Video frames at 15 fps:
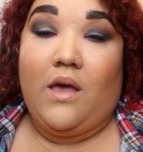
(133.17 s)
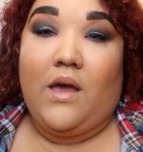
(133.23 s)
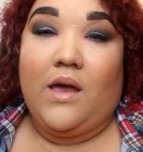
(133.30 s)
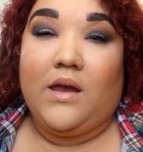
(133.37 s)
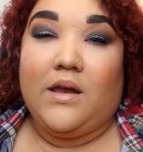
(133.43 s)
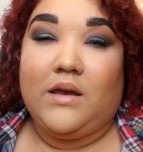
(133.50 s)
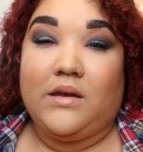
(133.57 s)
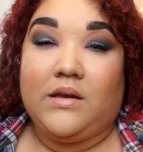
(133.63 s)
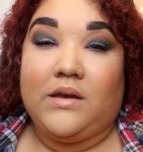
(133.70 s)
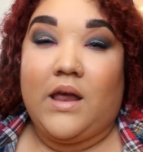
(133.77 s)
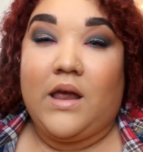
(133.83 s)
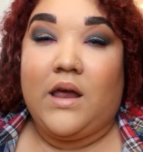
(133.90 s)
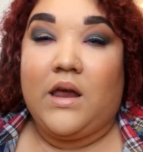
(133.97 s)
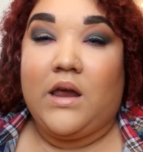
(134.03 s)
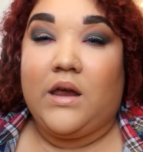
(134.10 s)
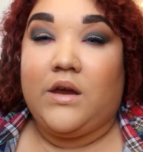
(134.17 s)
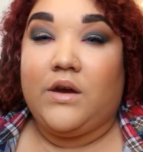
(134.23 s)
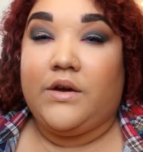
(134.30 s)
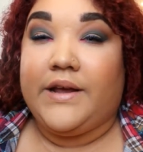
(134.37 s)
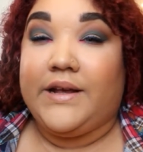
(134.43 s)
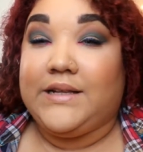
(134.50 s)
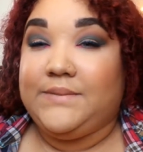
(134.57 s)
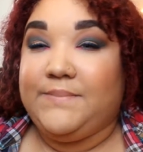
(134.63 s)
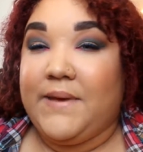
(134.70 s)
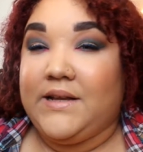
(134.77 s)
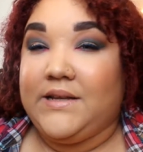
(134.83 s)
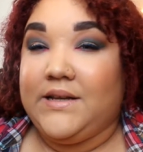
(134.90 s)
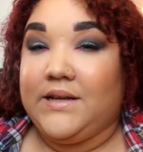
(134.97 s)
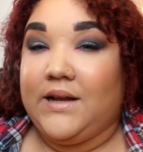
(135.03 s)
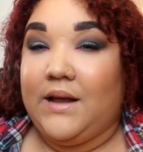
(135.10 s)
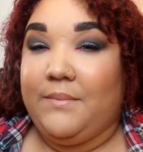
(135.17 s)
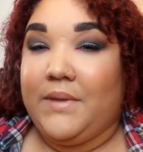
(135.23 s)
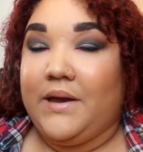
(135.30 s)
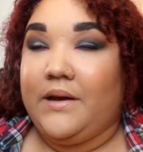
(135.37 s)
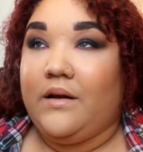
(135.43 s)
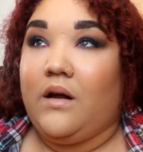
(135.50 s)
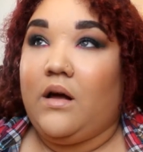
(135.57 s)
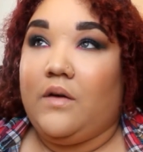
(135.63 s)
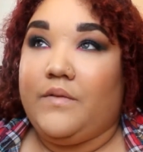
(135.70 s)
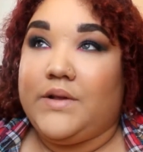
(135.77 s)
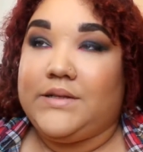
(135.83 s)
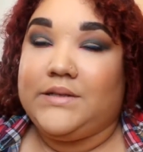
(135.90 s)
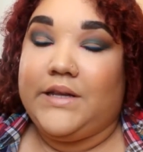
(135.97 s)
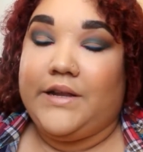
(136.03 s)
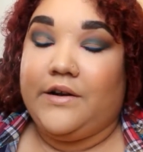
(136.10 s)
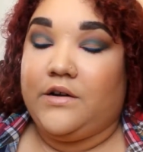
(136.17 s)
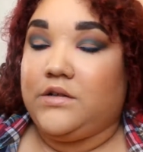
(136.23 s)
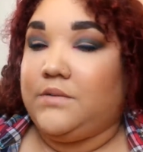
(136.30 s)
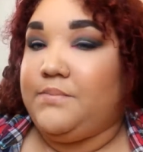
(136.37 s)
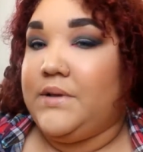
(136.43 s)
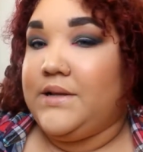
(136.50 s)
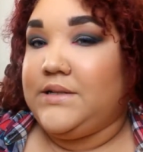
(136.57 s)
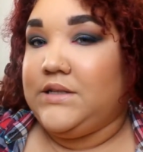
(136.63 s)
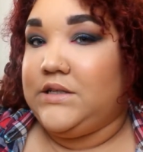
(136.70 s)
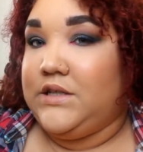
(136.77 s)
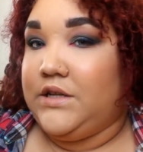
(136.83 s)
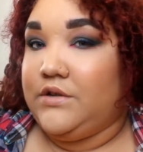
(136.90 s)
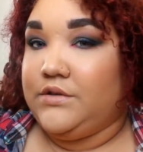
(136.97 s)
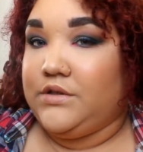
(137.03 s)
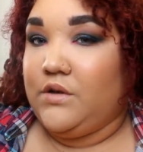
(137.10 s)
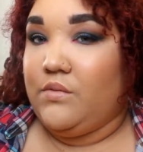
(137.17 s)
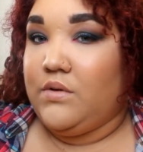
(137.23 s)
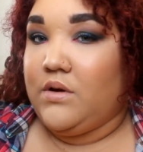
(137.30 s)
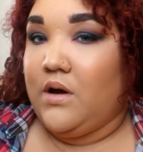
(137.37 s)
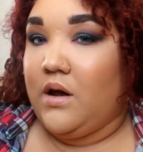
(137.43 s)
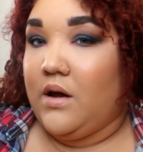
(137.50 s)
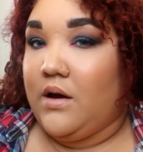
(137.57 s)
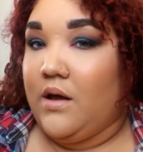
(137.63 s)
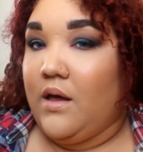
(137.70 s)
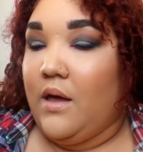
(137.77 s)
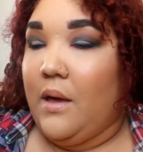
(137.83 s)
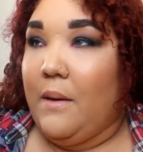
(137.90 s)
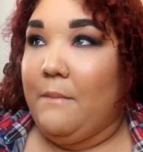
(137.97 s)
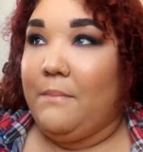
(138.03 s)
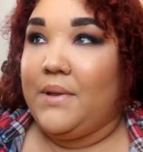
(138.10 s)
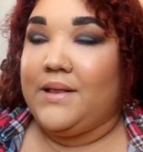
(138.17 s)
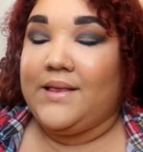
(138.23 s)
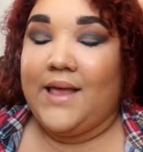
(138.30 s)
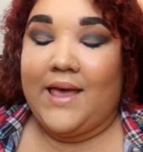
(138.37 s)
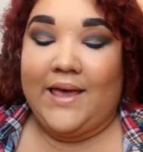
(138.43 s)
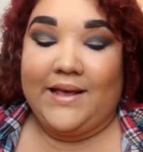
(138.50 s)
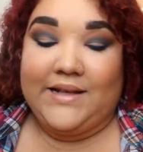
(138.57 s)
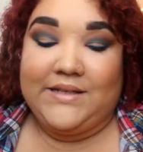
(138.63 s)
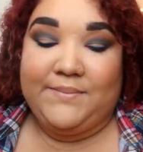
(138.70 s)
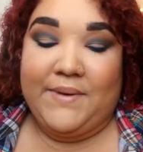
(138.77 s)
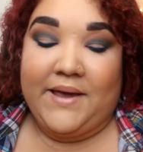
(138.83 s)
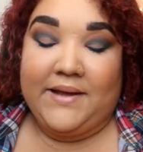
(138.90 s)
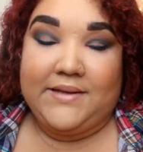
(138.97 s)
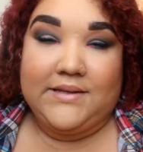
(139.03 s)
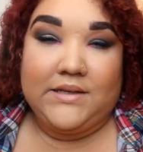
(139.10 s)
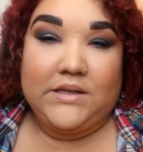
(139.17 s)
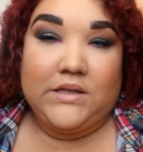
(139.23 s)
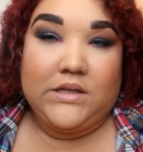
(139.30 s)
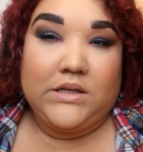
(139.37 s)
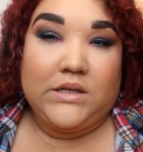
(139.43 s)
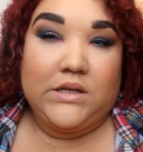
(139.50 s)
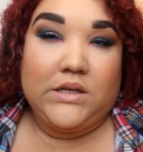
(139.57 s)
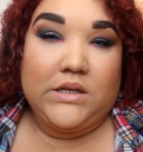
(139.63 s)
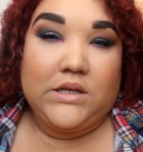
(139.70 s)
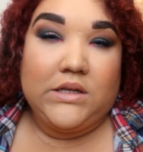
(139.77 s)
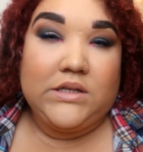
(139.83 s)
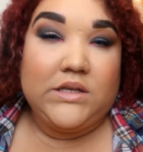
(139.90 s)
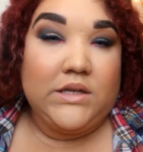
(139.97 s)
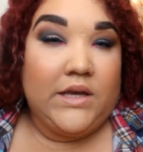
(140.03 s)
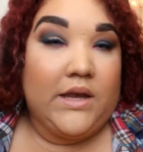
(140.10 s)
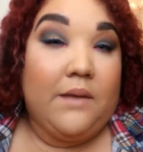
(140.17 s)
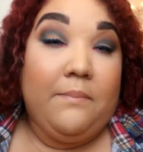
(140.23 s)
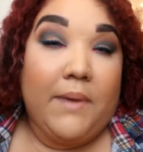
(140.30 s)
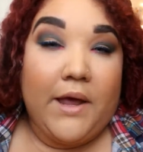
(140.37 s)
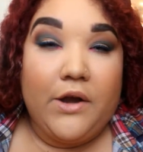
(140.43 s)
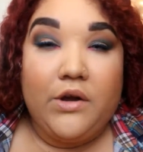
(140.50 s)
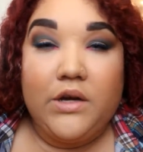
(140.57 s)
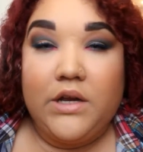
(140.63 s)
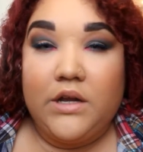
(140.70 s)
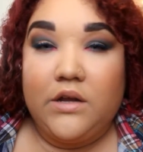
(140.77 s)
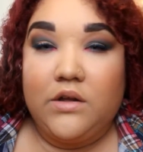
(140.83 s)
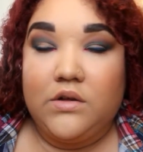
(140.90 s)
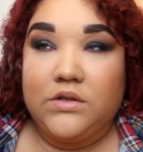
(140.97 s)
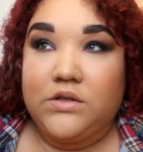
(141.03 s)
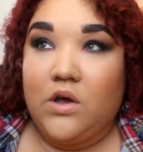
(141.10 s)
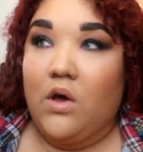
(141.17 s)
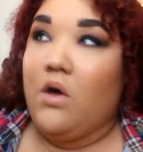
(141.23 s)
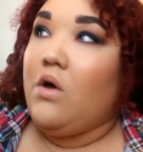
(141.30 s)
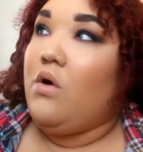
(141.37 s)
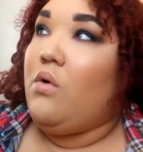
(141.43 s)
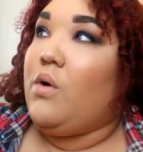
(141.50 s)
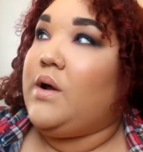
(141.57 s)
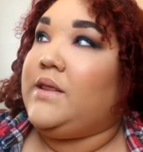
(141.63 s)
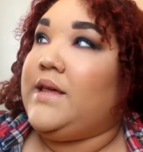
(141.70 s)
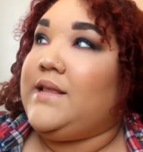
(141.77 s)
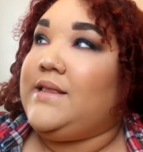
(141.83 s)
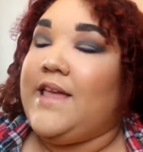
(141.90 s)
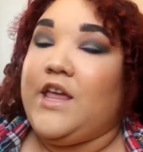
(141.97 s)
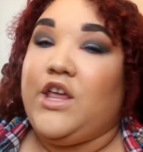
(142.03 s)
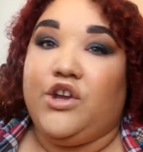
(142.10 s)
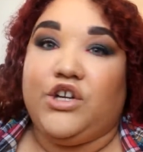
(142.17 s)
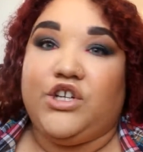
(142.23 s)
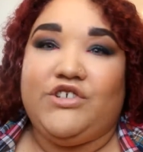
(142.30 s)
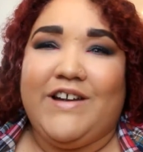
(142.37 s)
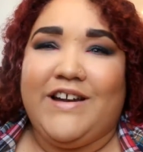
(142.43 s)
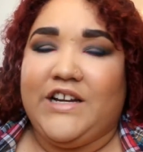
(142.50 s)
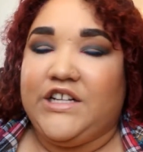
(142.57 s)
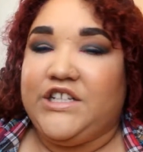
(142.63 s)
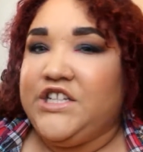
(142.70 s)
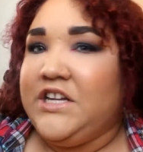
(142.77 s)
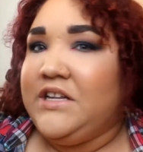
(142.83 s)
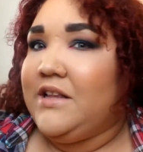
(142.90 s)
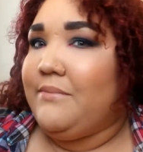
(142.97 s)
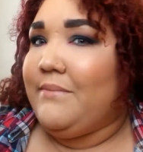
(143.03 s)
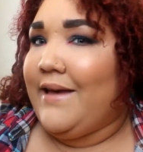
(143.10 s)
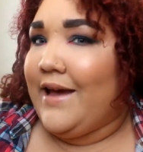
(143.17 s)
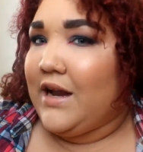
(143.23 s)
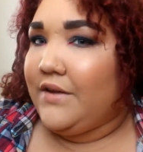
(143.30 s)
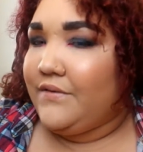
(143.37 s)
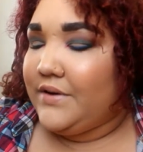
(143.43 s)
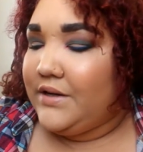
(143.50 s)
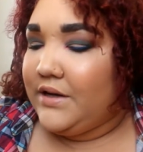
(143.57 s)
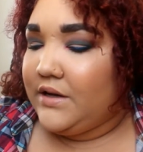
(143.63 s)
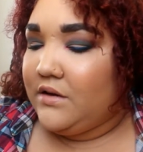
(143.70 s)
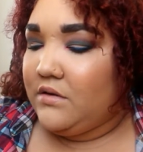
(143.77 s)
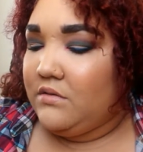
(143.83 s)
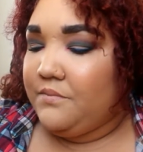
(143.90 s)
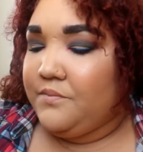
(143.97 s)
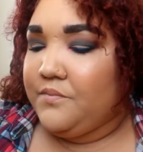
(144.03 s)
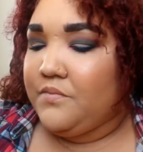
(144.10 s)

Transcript: and they are expecting, I mean, obviously there's a bunch of deals going on, but they expect to get better deals, or they think you're trying to cheat them out of a deal.